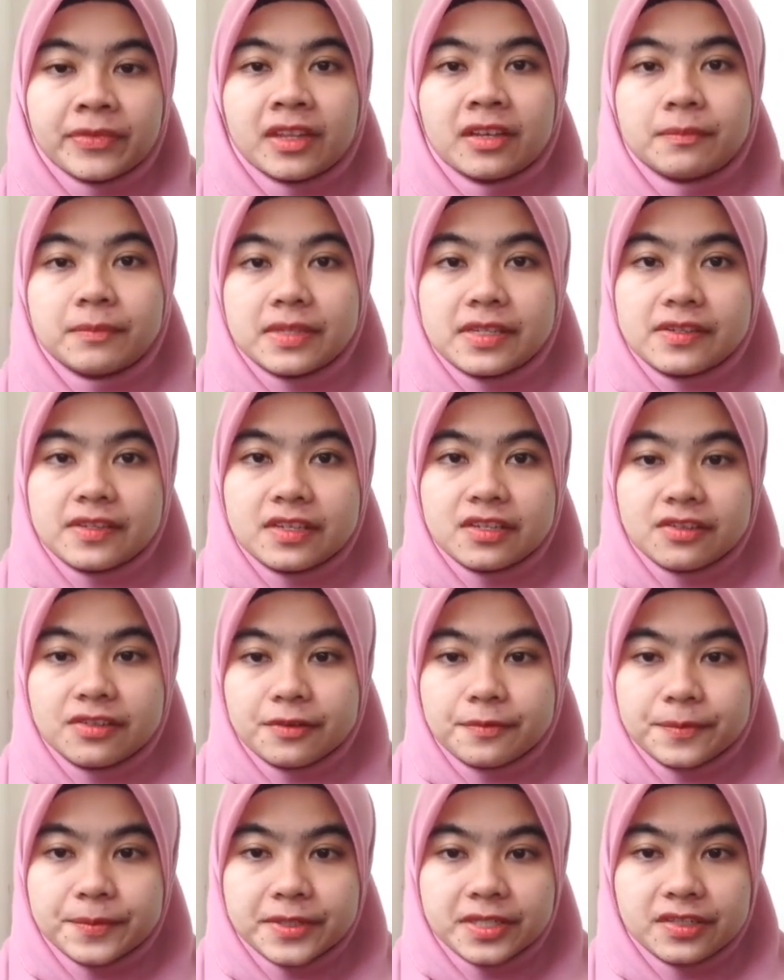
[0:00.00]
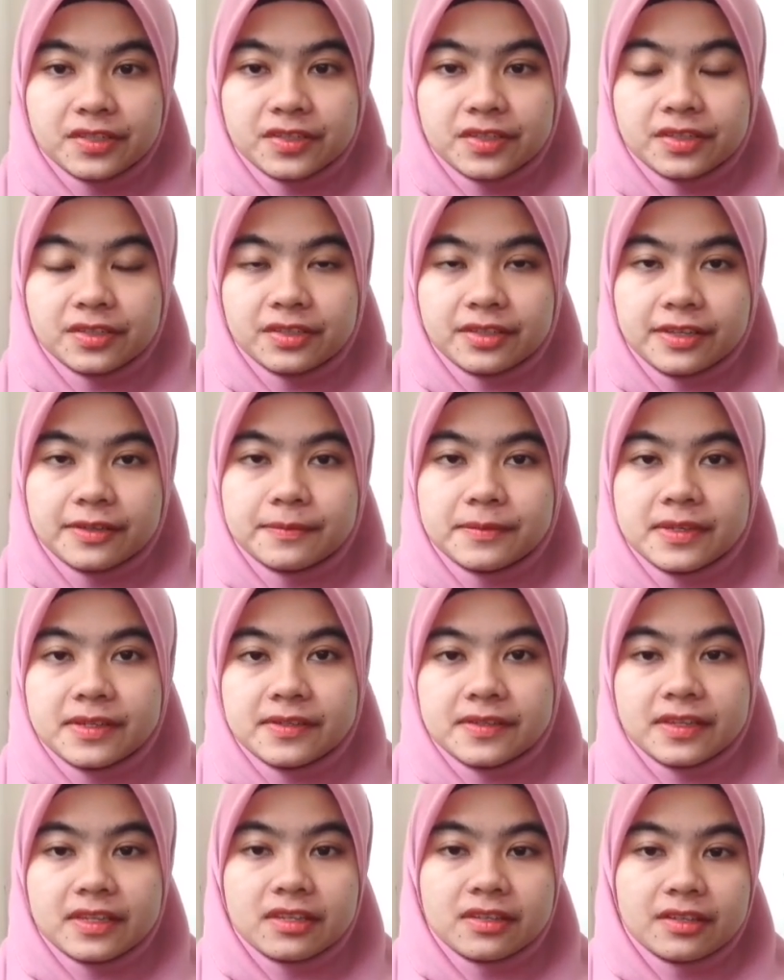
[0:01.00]
mixing temperature and
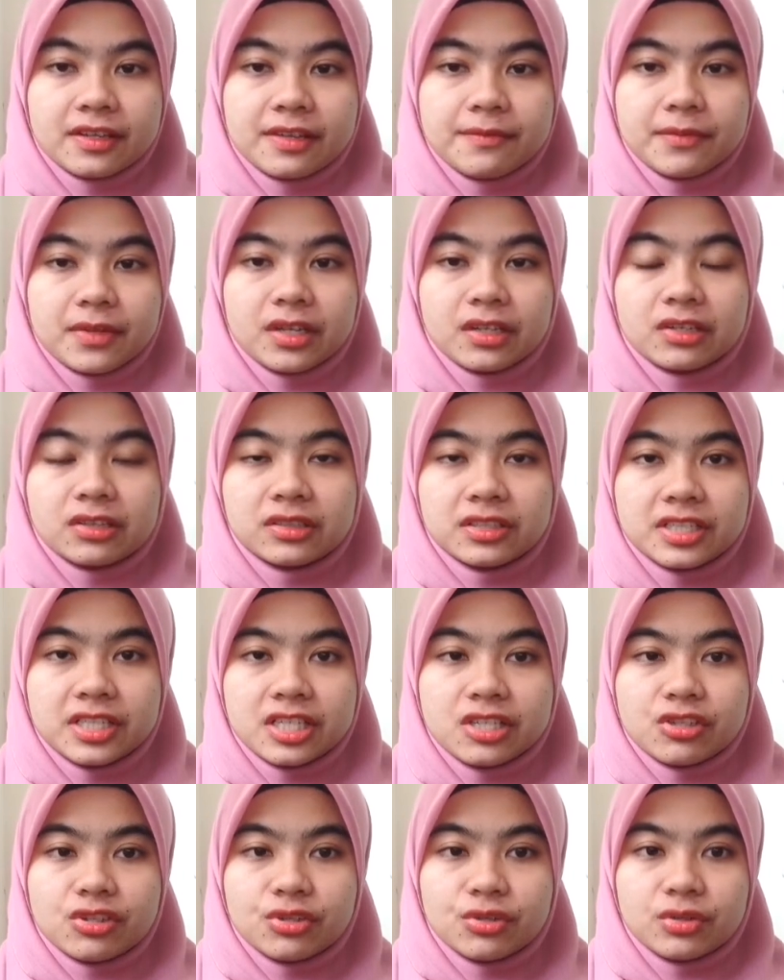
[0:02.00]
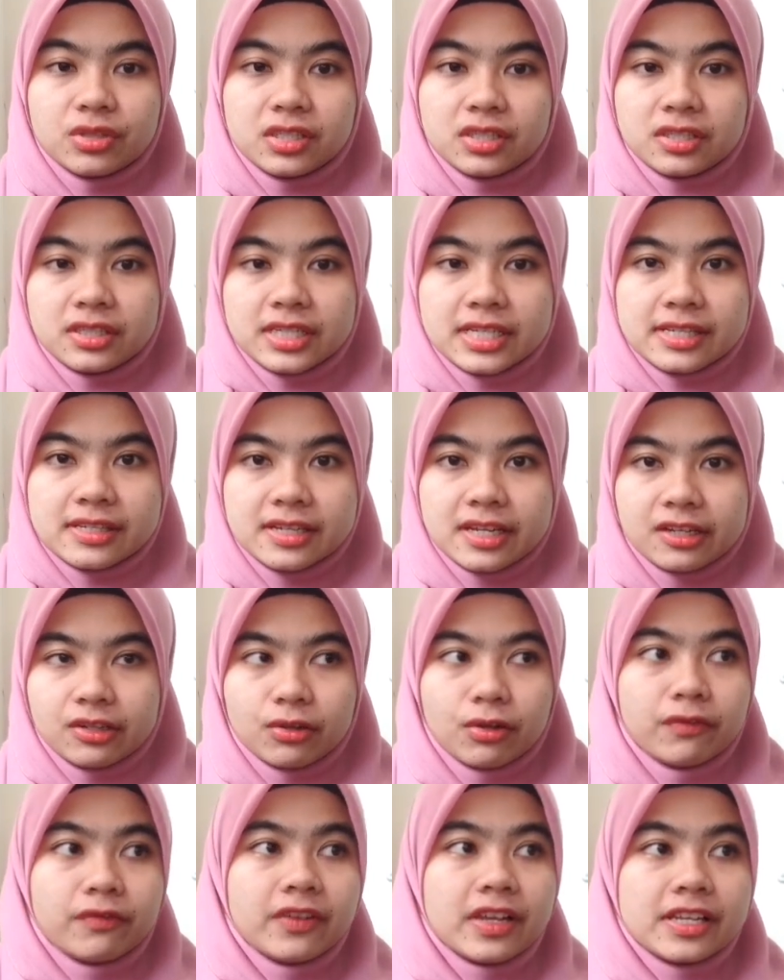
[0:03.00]
mixing time according to the design
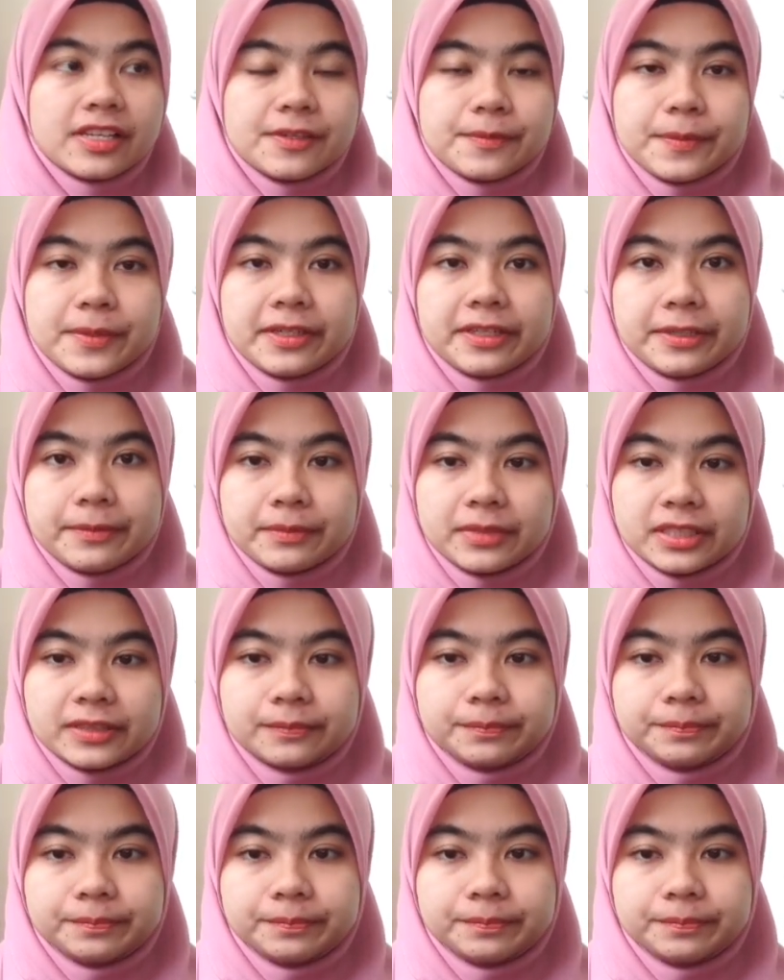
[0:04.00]
of experiment.